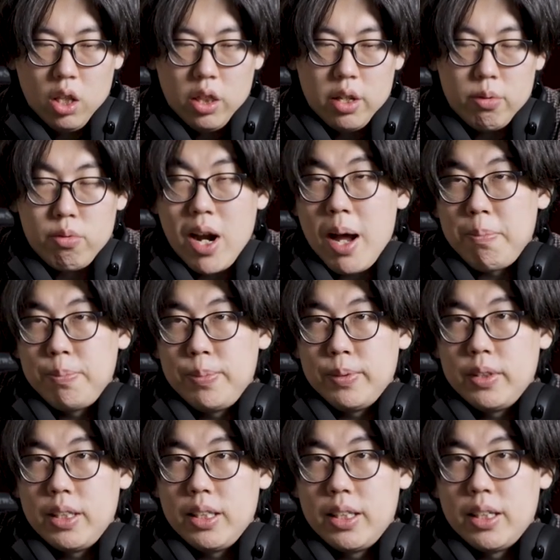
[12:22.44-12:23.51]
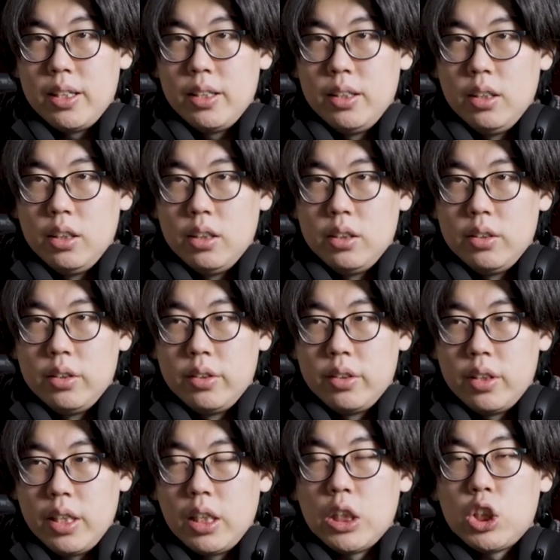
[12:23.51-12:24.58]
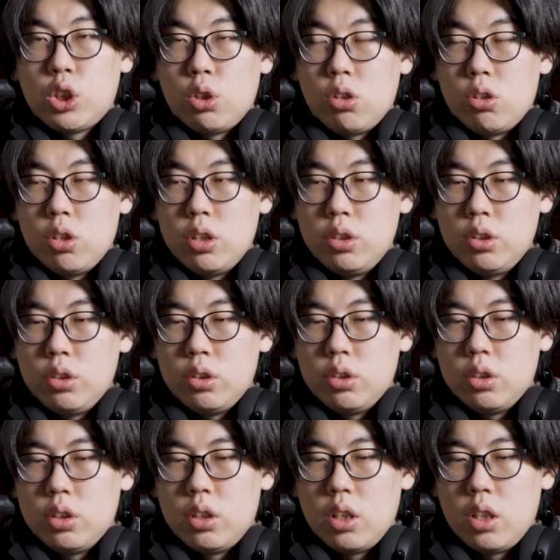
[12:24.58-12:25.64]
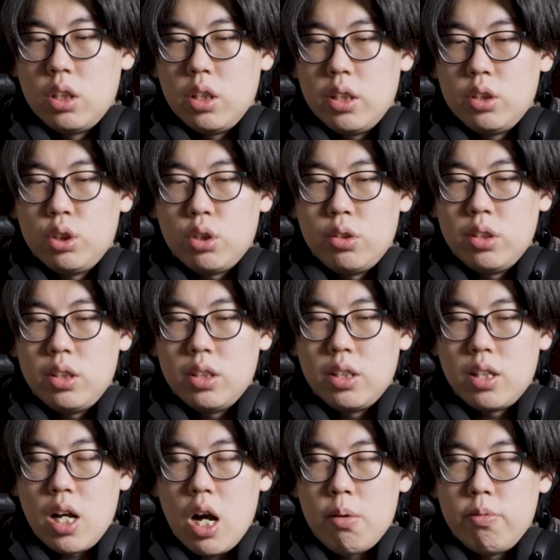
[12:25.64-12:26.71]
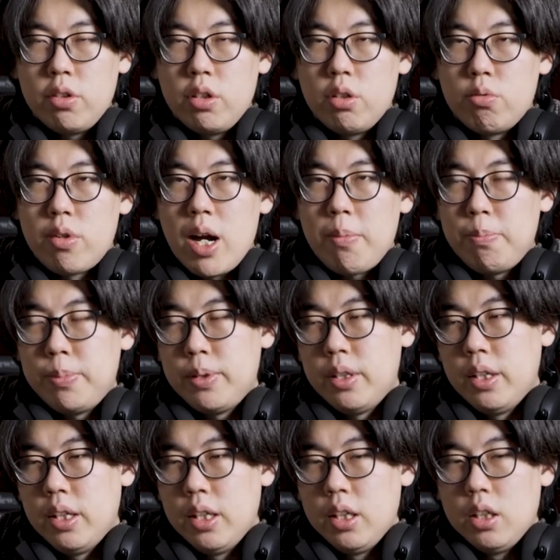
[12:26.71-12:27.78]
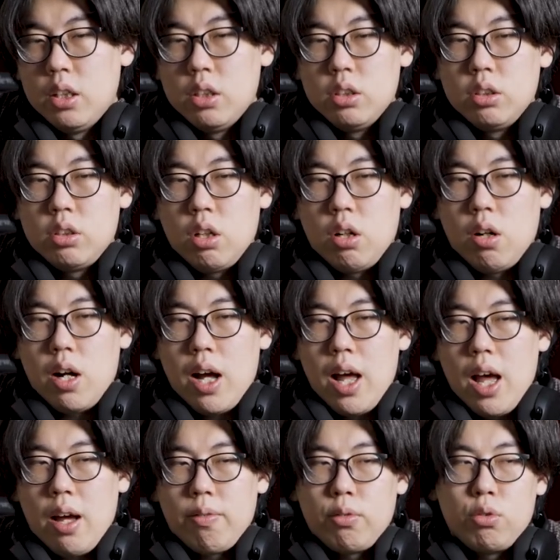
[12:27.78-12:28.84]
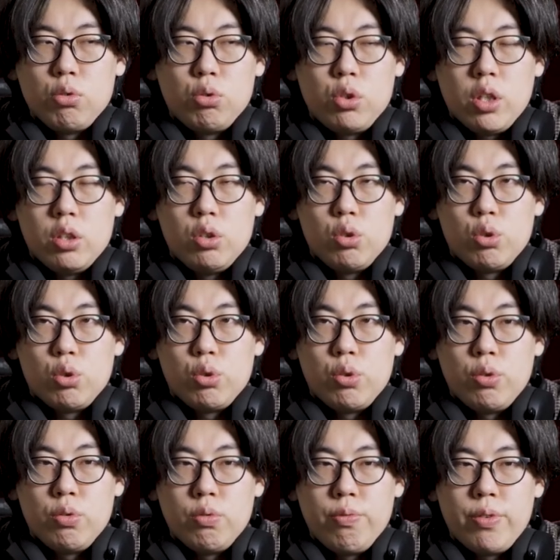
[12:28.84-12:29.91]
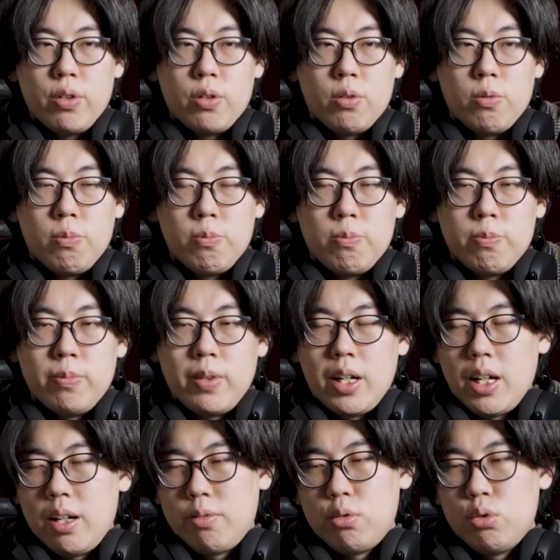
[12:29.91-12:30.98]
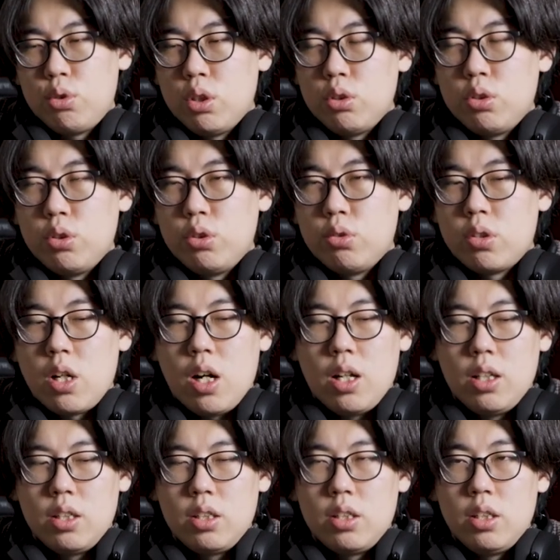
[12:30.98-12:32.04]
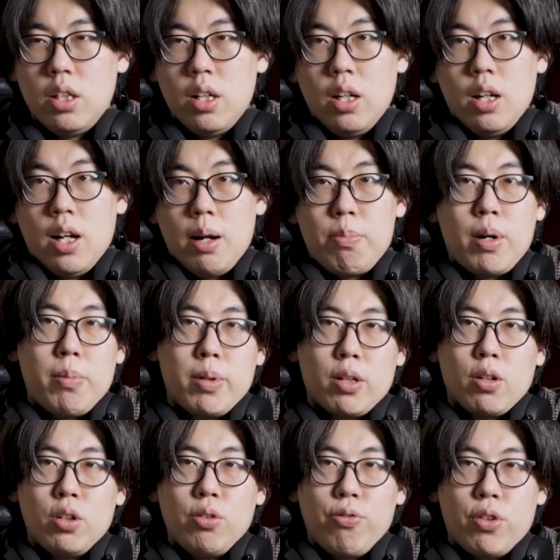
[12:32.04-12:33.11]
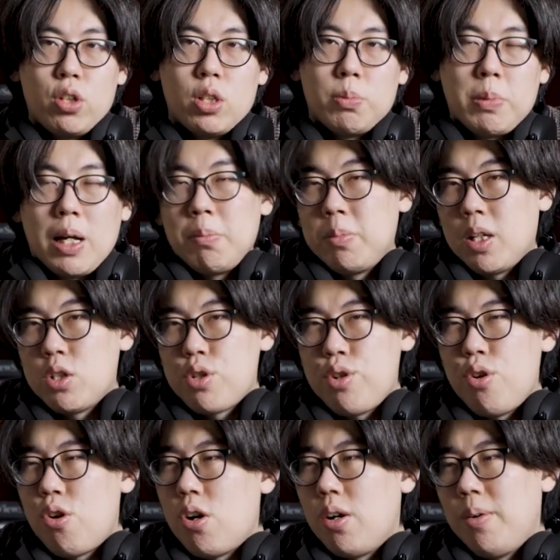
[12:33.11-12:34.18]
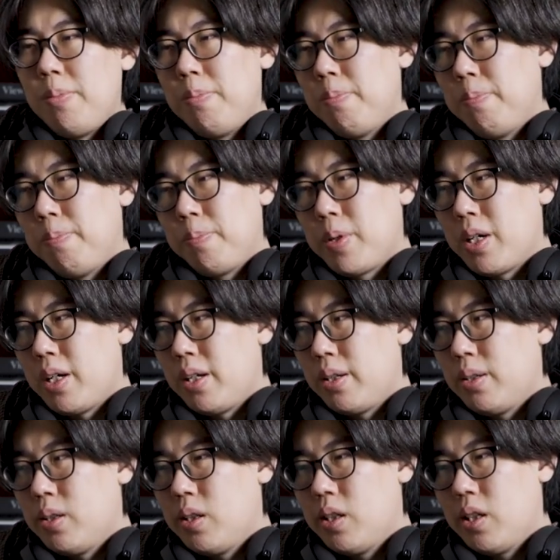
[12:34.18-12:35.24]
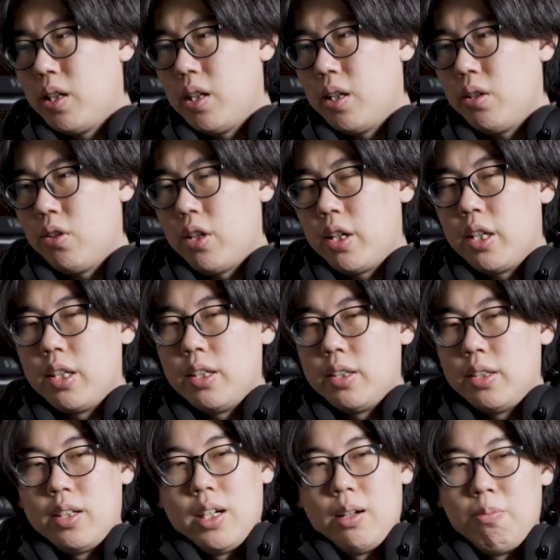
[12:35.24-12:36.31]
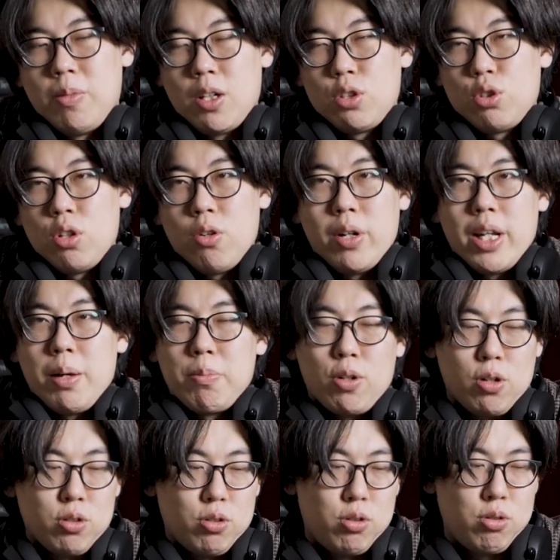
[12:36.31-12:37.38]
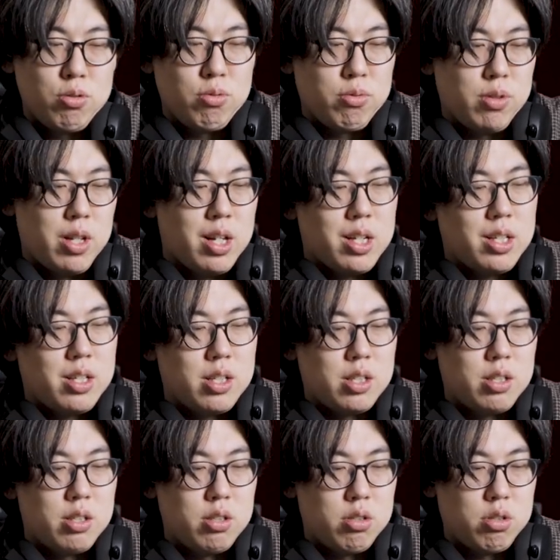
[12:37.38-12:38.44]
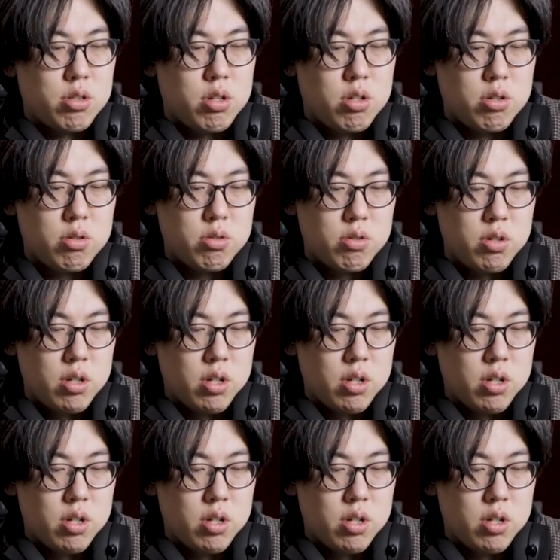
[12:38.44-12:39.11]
the wrap didn't the insurance didn't cover the wrap, so I have to change new film. I have to change a new color. I'm probably going to film. I'm not sure, but anyway, I'm not sure what I'm going to do later. So